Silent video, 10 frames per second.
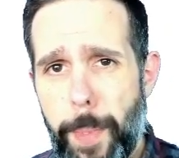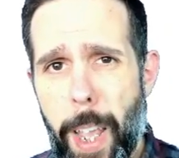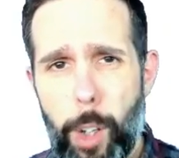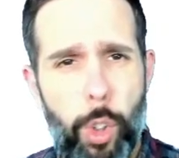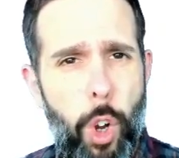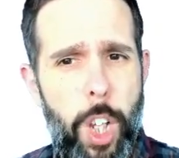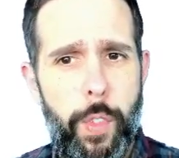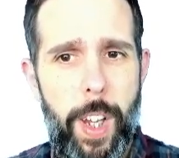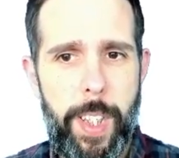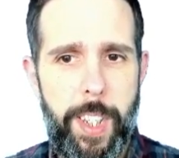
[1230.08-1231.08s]
I could go as
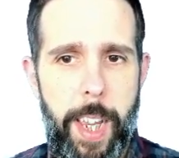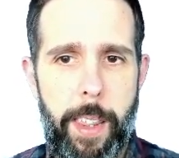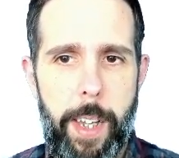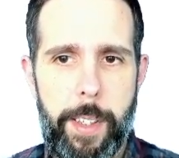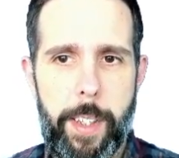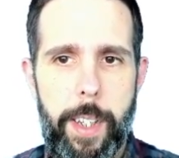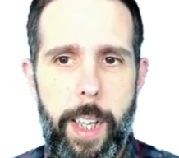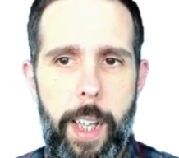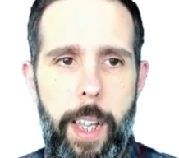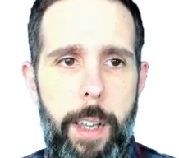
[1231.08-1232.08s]
far as saying that
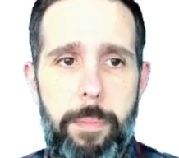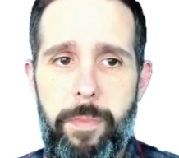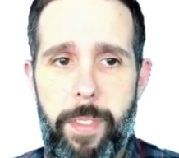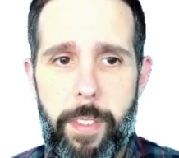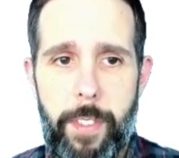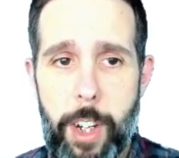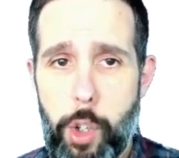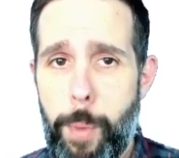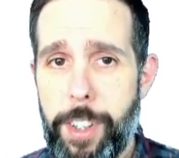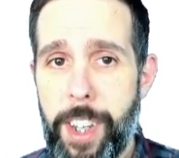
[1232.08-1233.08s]
function
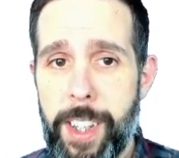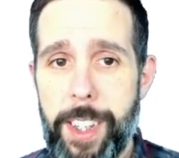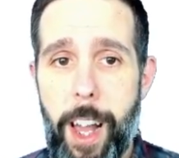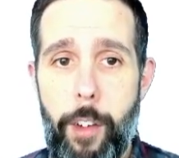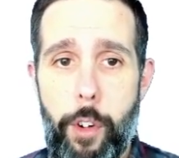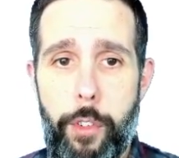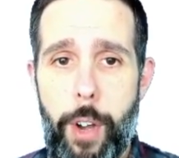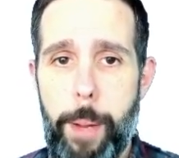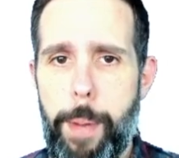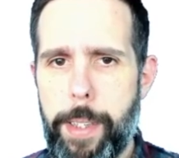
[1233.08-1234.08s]
merging is now for
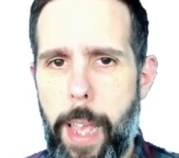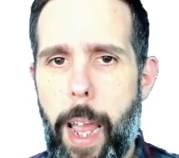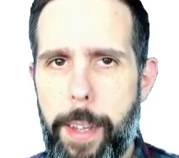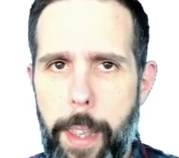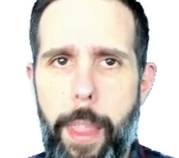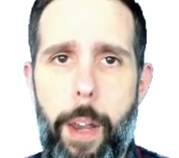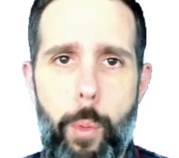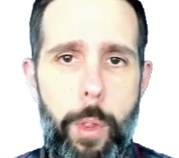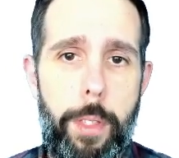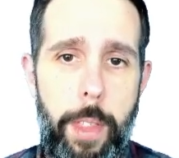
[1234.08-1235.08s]
free, but I did that
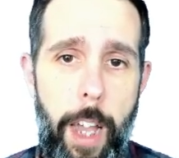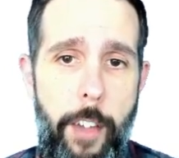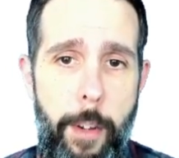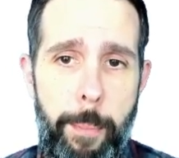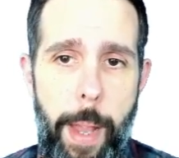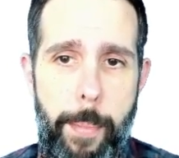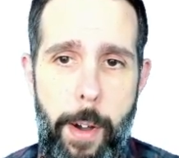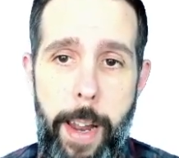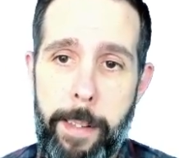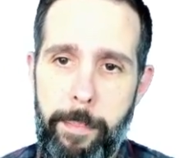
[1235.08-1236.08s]
with the HiFM paper
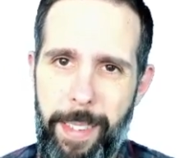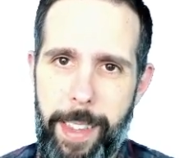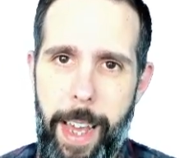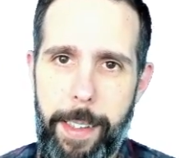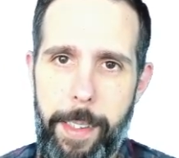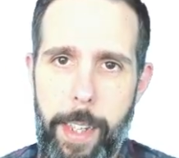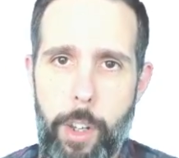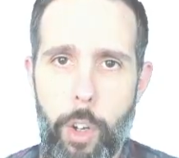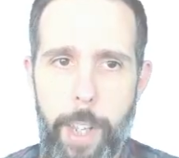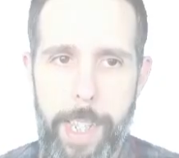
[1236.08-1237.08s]
and that did
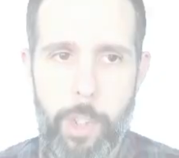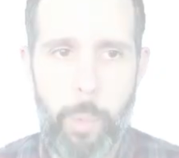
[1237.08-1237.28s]
not age